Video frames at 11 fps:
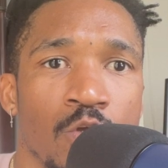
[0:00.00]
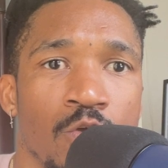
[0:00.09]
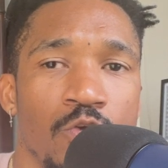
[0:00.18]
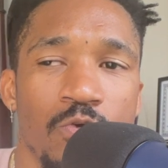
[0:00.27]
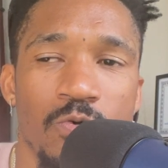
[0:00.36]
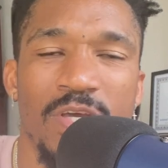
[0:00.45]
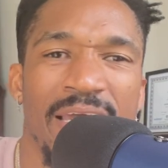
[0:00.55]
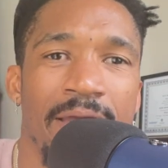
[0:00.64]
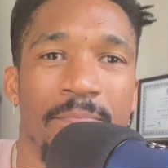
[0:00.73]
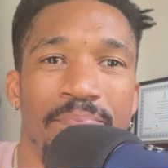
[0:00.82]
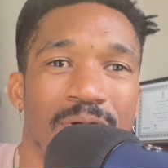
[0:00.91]
You
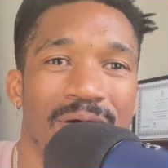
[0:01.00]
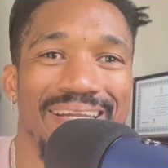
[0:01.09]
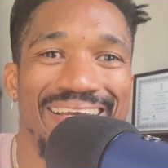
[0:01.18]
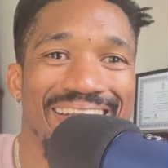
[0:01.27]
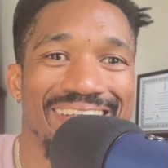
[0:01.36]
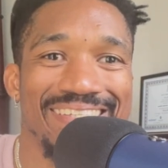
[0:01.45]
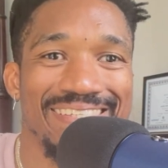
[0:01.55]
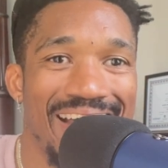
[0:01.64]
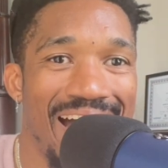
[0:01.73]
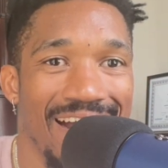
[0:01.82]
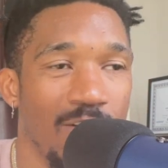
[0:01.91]
can't put any
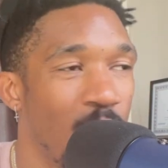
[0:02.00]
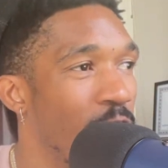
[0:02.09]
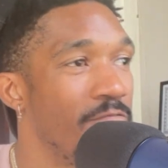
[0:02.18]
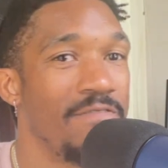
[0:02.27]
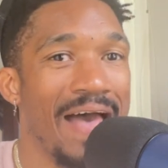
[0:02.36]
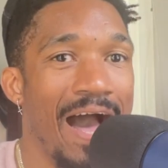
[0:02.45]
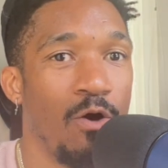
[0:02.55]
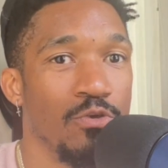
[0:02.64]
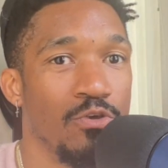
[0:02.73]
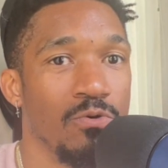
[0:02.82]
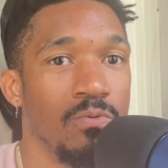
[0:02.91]
stock or
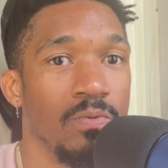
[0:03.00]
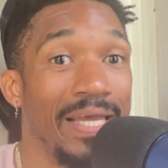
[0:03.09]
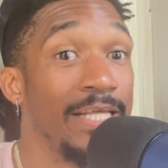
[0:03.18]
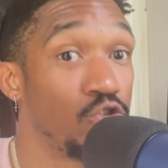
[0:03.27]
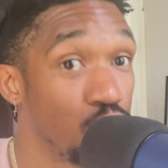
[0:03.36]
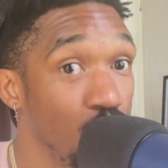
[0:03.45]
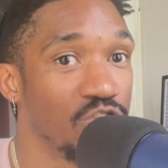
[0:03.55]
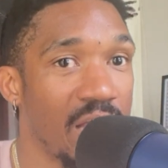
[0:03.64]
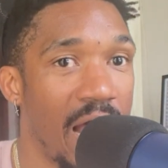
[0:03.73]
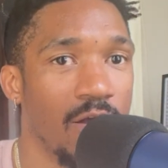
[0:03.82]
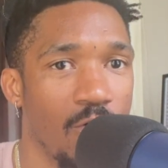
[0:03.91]
value, any true
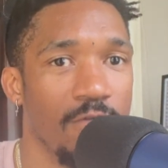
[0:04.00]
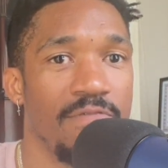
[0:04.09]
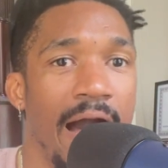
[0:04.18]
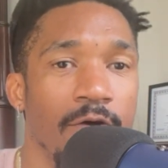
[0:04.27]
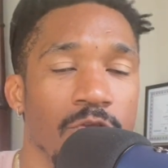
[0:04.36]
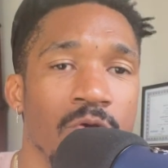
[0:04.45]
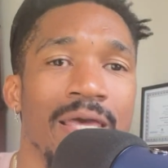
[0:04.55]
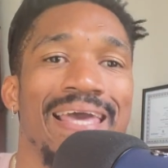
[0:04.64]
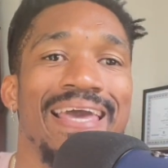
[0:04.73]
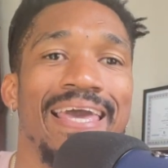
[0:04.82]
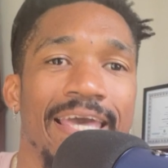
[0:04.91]
stock or value
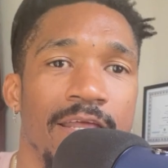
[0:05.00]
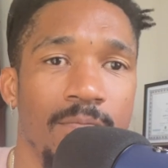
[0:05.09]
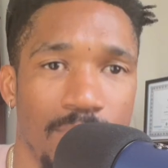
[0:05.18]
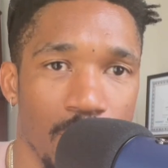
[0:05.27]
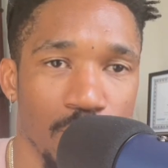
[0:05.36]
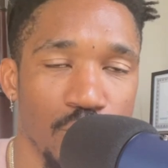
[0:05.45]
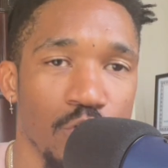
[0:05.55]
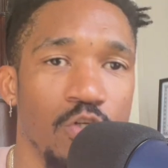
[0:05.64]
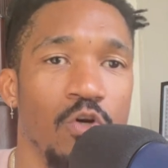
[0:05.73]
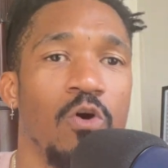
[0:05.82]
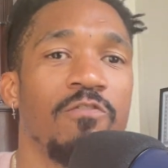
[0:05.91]
in a person.
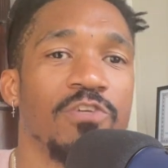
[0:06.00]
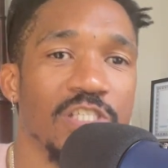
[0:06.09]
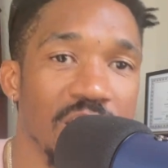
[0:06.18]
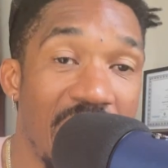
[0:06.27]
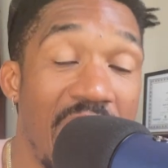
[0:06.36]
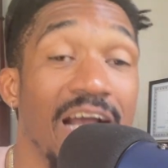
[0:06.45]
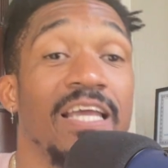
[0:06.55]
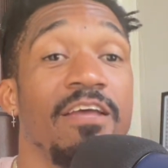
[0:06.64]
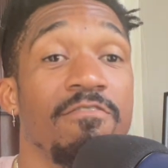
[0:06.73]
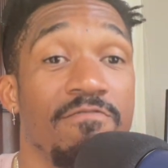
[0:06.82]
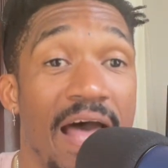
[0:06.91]
Your stock
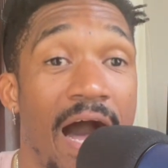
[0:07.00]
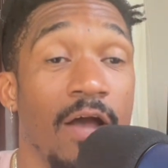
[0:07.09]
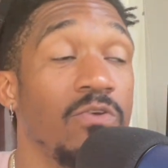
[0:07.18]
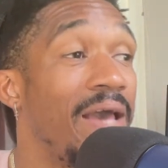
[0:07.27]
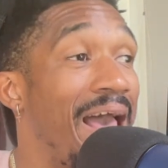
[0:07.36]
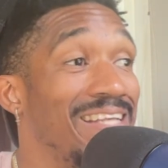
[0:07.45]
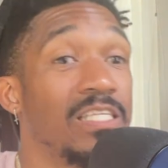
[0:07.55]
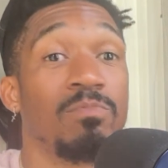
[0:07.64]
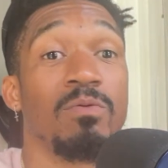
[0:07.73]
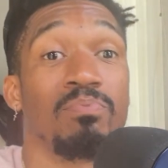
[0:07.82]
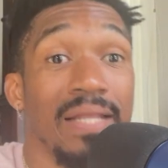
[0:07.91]
and value has to
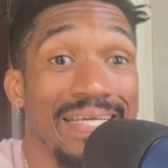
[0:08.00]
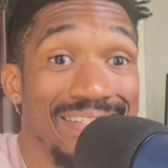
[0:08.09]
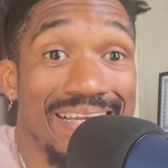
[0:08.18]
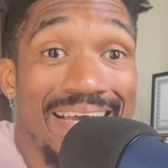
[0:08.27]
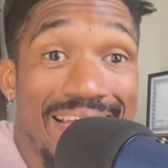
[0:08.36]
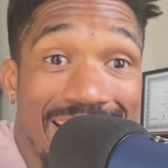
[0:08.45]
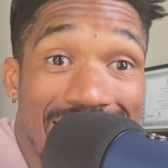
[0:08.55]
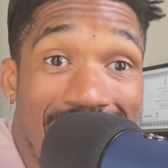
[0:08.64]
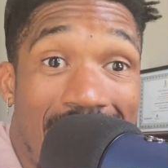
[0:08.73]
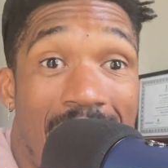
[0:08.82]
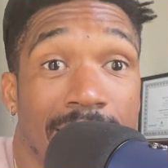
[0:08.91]
be placed in
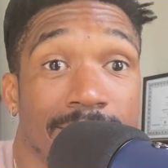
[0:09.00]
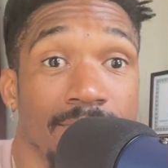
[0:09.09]
God.